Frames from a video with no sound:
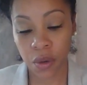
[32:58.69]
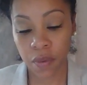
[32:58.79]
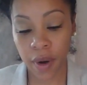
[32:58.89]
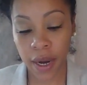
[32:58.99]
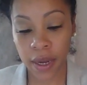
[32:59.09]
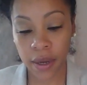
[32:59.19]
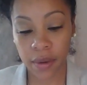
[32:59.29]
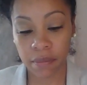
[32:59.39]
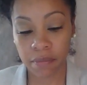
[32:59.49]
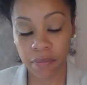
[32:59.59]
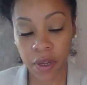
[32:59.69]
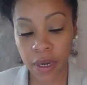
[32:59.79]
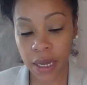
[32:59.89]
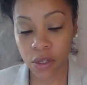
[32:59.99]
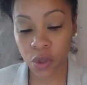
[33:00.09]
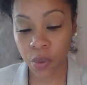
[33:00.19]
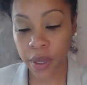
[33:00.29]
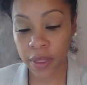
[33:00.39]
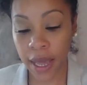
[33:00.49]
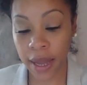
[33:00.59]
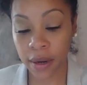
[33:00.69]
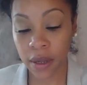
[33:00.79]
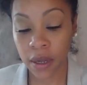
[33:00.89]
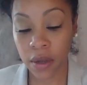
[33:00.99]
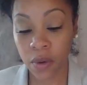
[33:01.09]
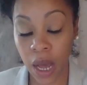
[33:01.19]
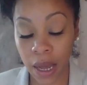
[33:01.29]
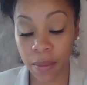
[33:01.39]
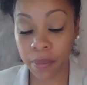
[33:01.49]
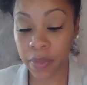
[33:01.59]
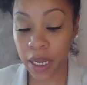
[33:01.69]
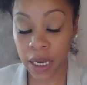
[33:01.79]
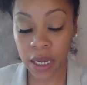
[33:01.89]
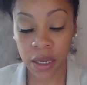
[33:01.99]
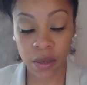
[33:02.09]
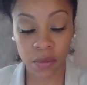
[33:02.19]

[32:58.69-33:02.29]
right? They're not doing that. I'm getting